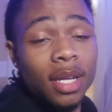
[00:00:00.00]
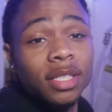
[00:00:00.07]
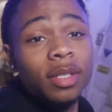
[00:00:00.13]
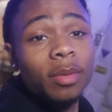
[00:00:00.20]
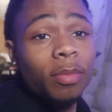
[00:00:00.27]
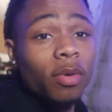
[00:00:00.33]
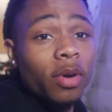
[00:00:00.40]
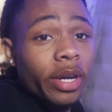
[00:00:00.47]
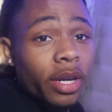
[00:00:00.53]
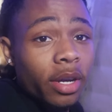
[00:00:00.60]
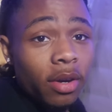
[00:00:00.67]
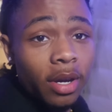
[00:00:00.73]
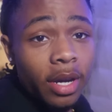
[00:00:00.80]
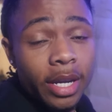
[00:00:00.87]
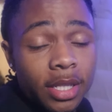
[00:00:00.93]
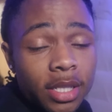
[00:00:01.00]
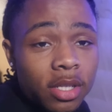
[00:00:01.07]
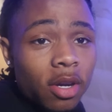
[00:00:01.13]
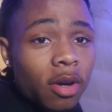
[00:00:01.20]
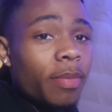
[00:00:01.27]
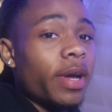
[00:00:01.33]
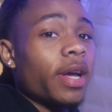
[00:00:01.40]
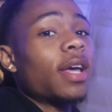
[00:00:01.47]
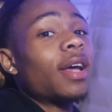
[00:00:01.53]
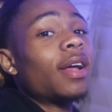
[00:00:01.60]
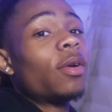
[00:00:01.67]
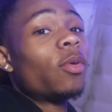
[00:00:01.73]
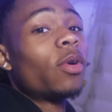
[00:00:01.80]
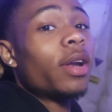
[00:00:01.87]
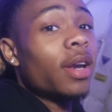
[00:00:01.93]
It's your boy Greg, start back at
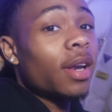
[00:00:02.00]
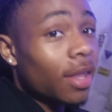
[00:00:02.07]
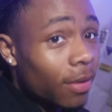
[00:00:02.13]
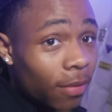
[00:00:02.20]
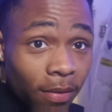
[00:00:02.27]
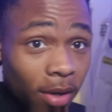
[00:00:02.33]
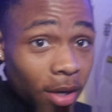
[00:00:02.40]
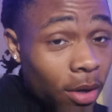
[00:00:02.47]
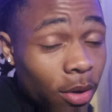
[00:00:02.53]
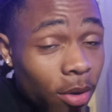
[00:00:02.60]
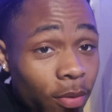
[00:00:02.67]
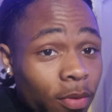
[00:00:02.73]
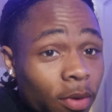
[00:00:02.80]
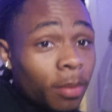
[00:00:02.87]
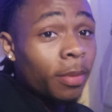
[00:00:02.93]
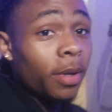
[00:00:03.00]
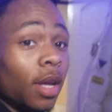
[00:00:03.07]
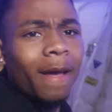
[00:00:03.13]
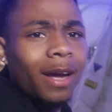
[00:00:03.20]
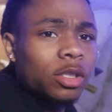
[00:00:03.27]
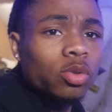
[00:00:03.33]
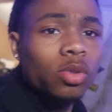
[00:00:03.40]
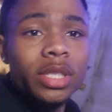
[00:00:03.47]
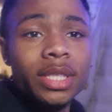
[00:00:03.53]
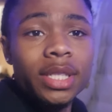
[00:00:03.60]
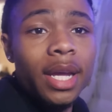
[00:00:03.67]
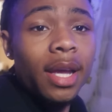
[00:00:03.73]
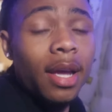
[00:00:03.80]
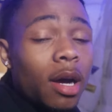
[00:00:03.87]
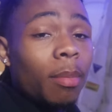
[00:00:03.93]
it with another video, you feel me? I just want to
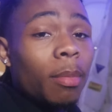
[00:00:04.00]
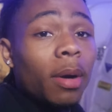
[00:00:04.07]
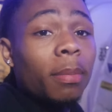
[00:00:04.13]
say I'm